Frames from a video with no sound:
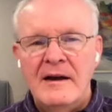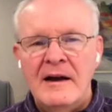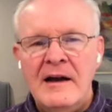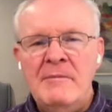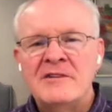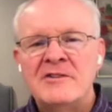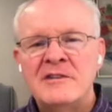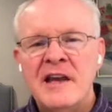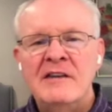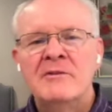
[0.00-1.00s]
I imagine
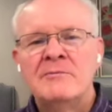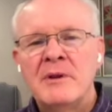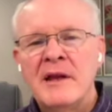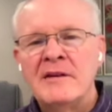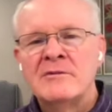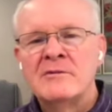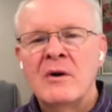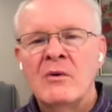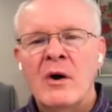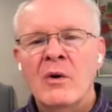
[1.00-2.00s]
David planned to
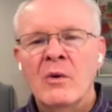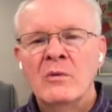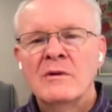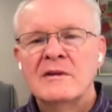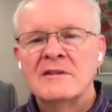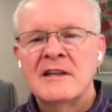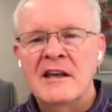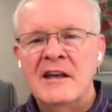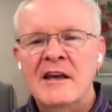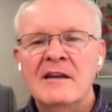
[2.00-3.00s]
grow old as a
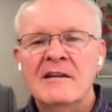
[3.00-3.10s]
king,